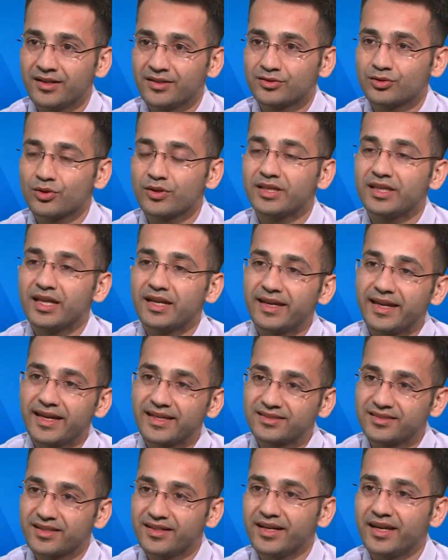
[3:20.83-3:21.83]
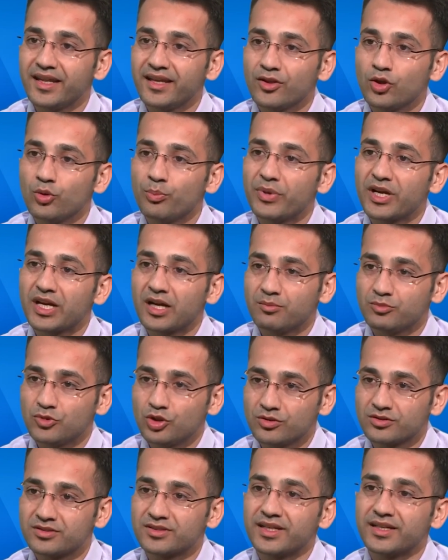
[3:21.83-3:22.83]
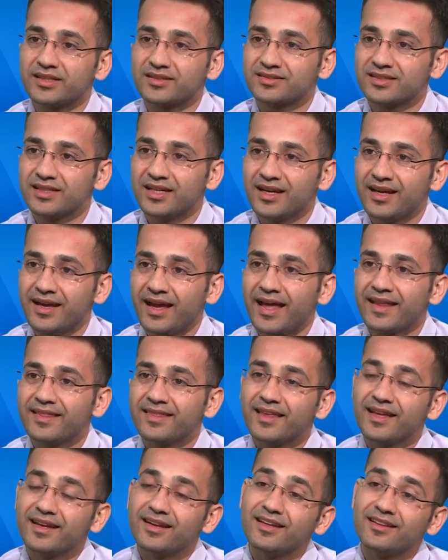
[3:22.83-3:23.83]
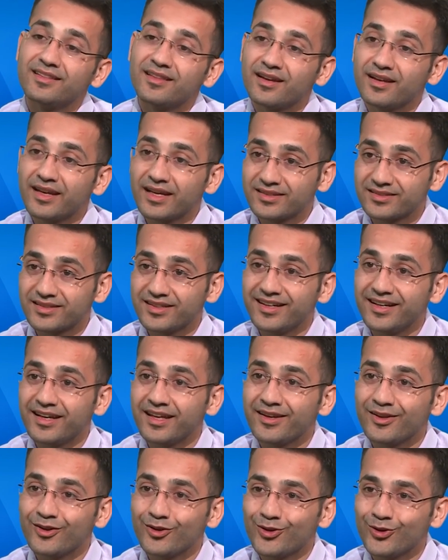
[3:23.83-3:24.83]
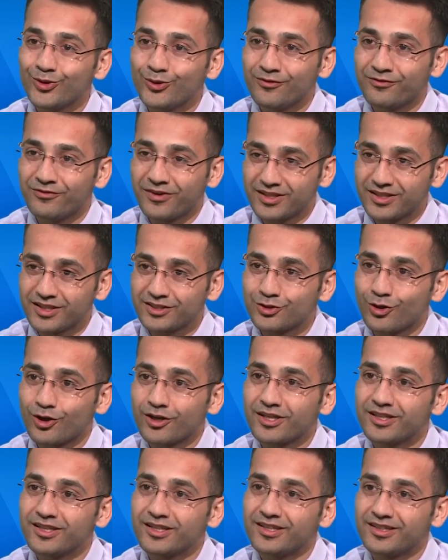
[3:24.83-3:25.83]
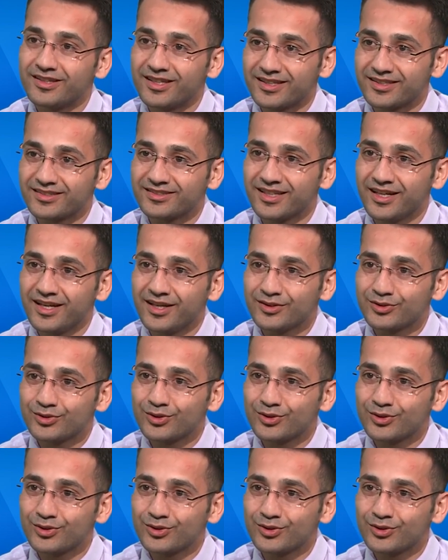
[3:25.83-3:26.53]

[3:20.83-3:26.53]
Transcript: So in the next reading, you pick up those things. And then in the next reading, you further shorten the things. Mm-hmm.